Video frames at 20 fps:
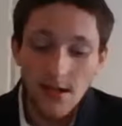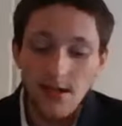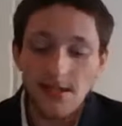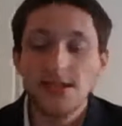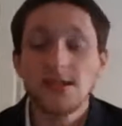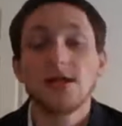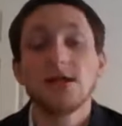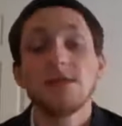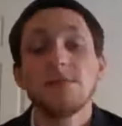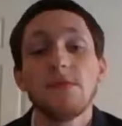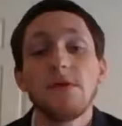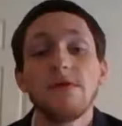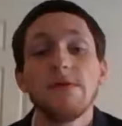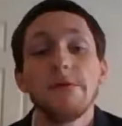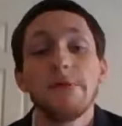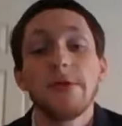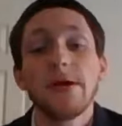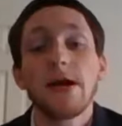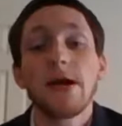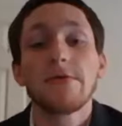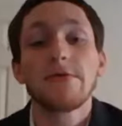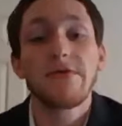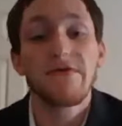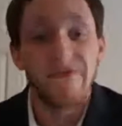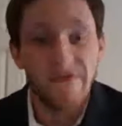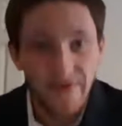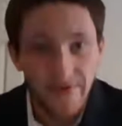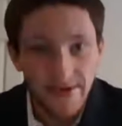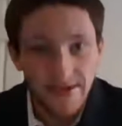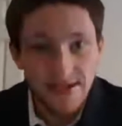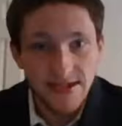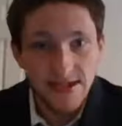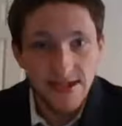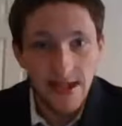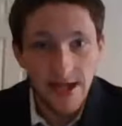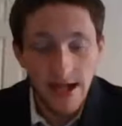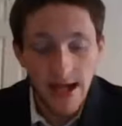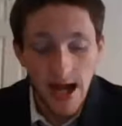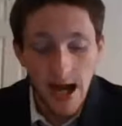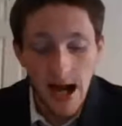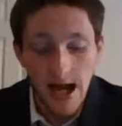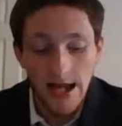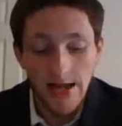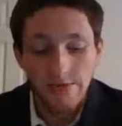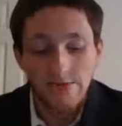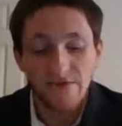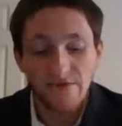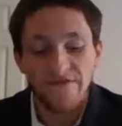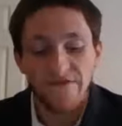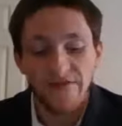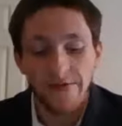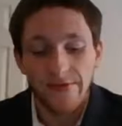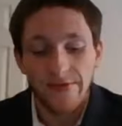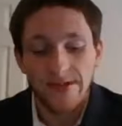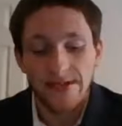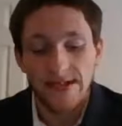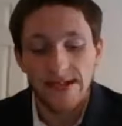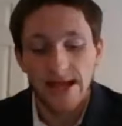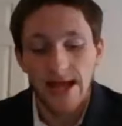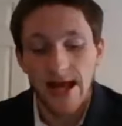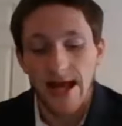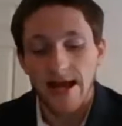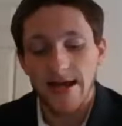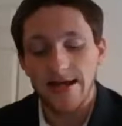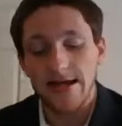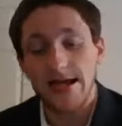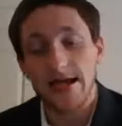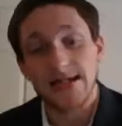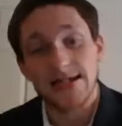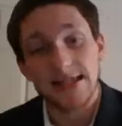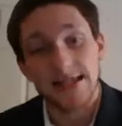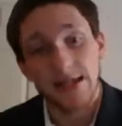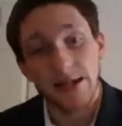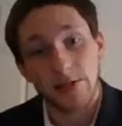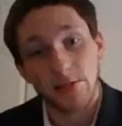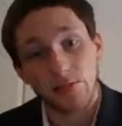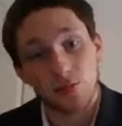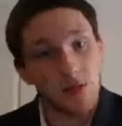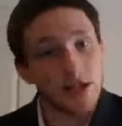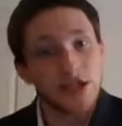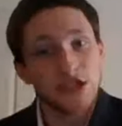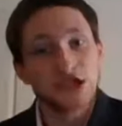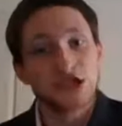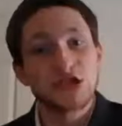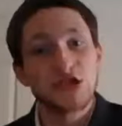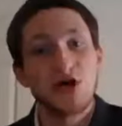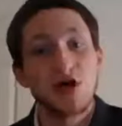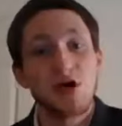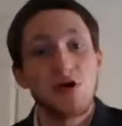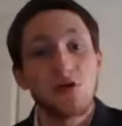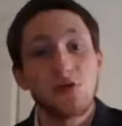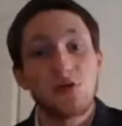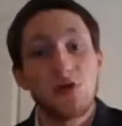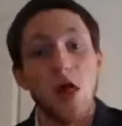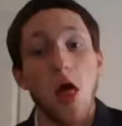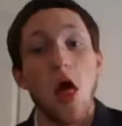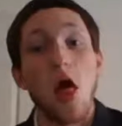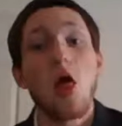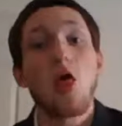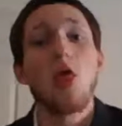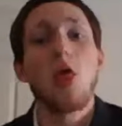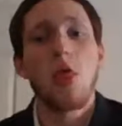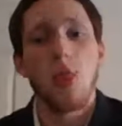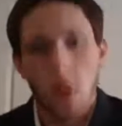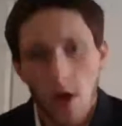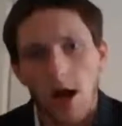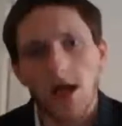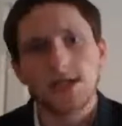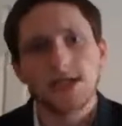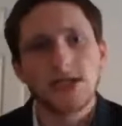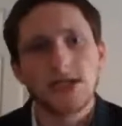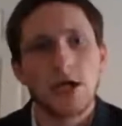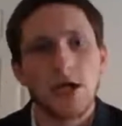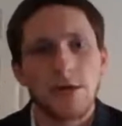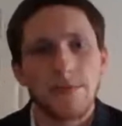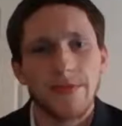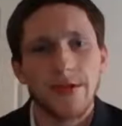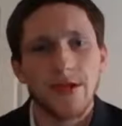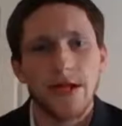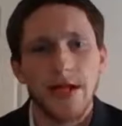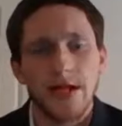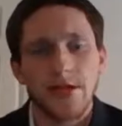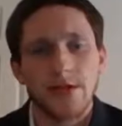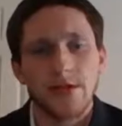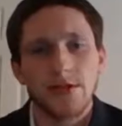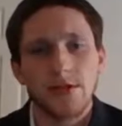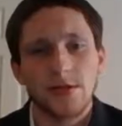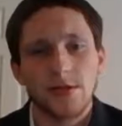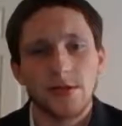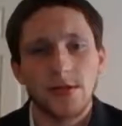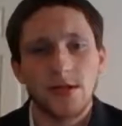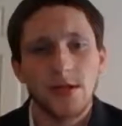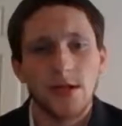So the movie I am reviewing today is the original The Terminator.